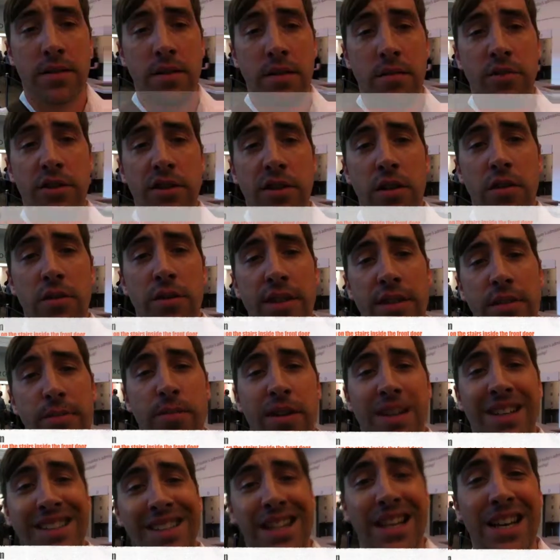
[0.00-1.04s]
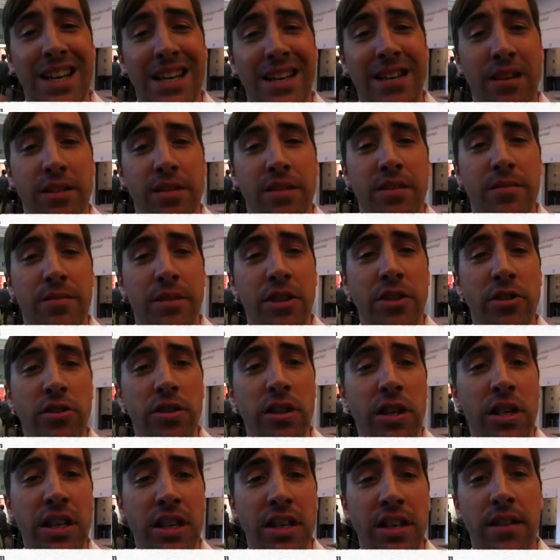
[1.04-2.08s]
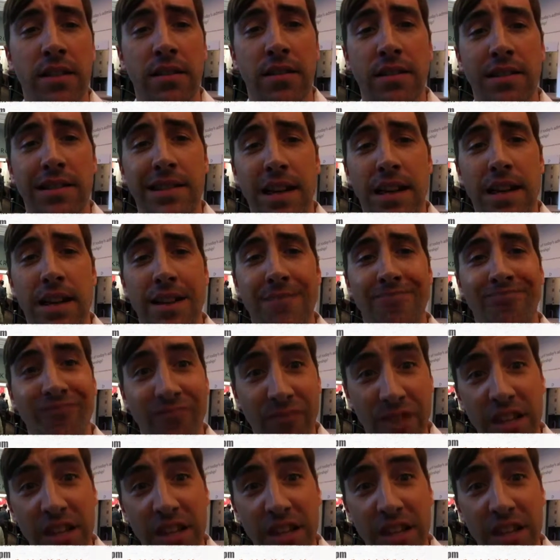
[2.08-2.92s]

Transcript: almost always a big line here, so make sure you get here in time,